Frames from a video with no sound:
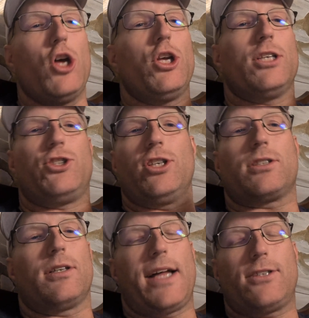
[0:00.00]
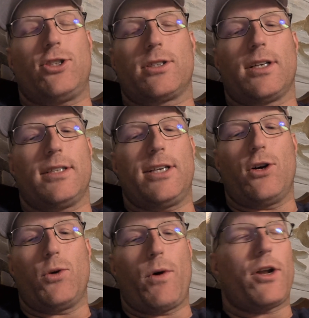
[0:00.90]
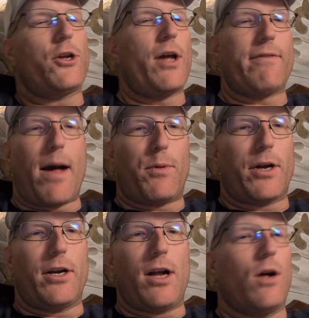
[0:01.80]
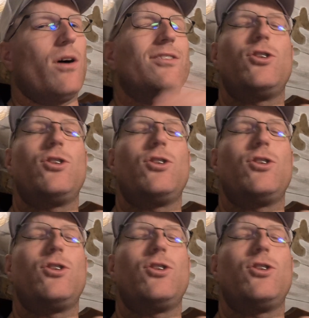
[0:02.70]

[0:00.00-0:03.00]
That's just going to tell you whether or not you have Apple Care or not.